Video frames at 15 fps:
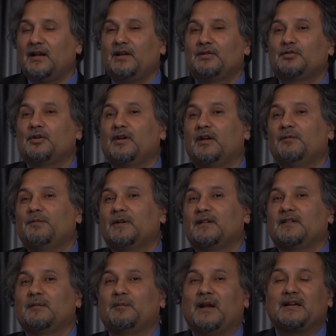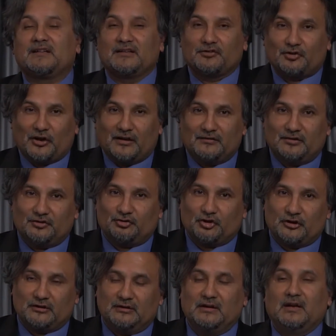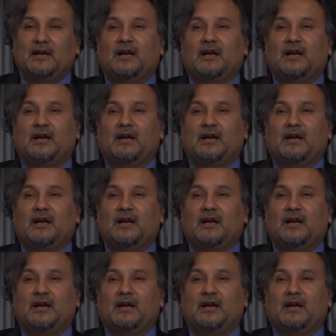So, if it is a melting transition